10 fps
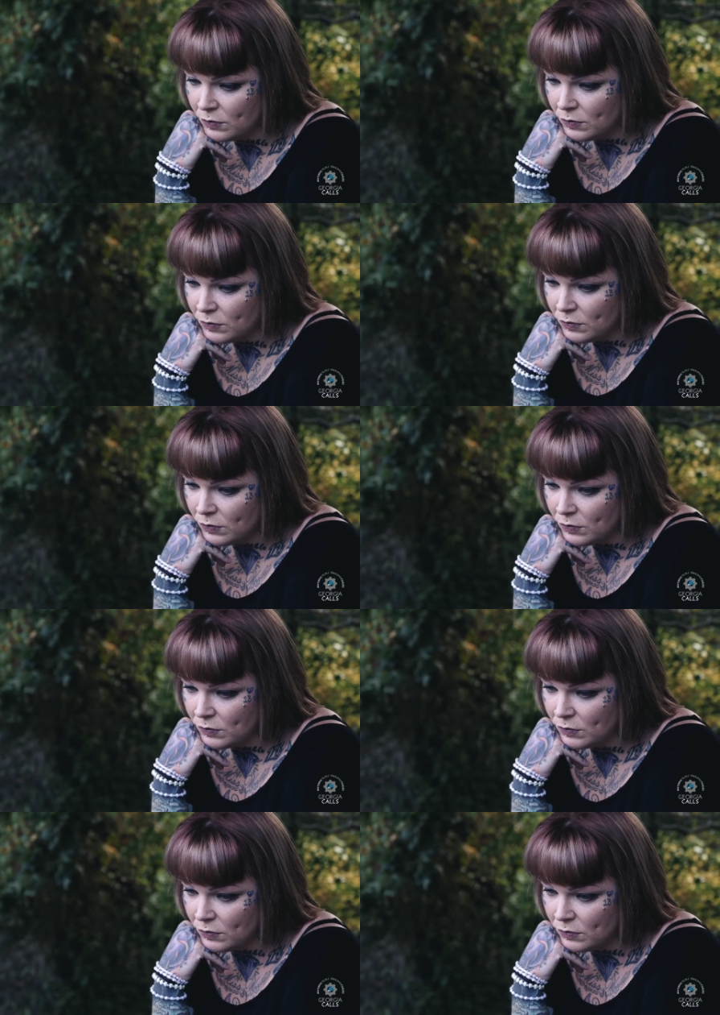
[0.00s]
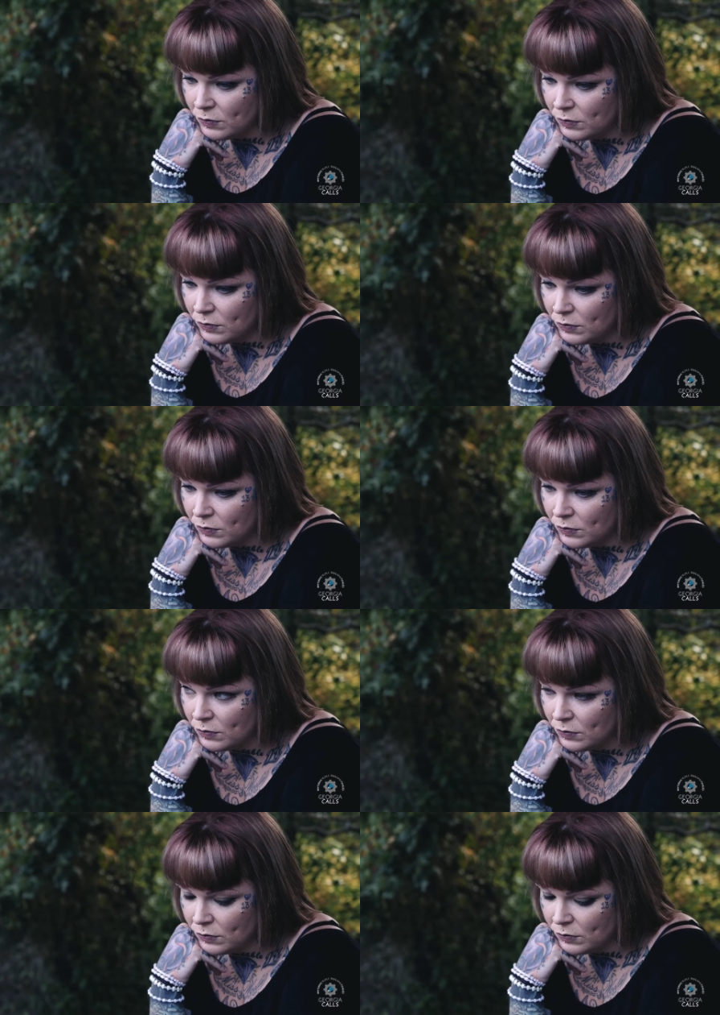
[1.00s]
I knew I was going to lose my job.
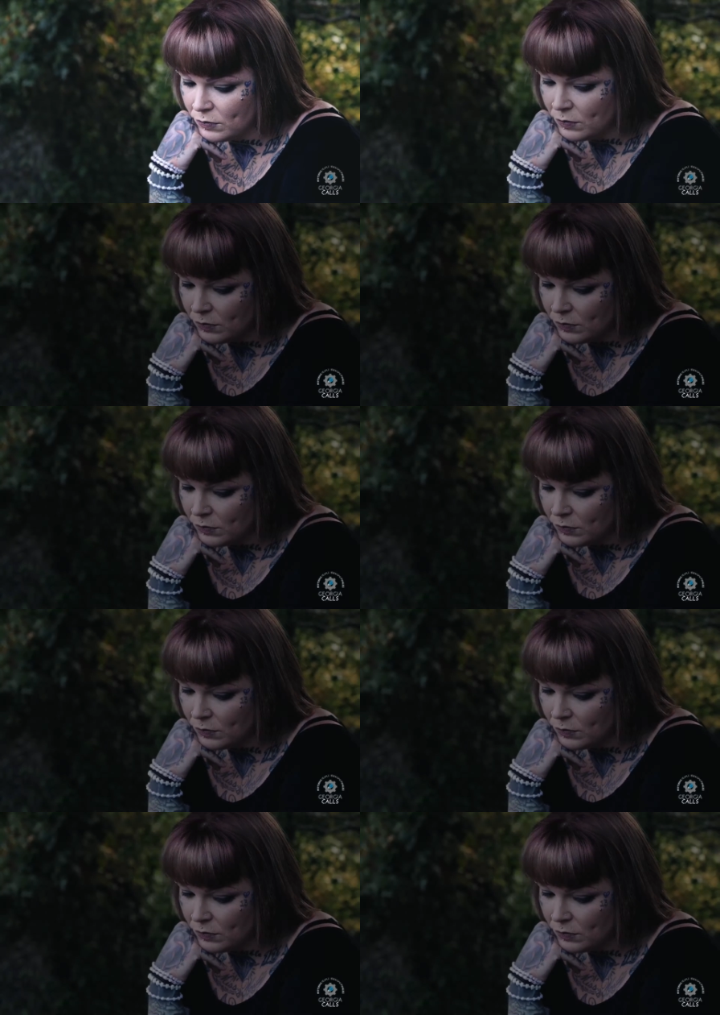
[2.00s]
You know, it was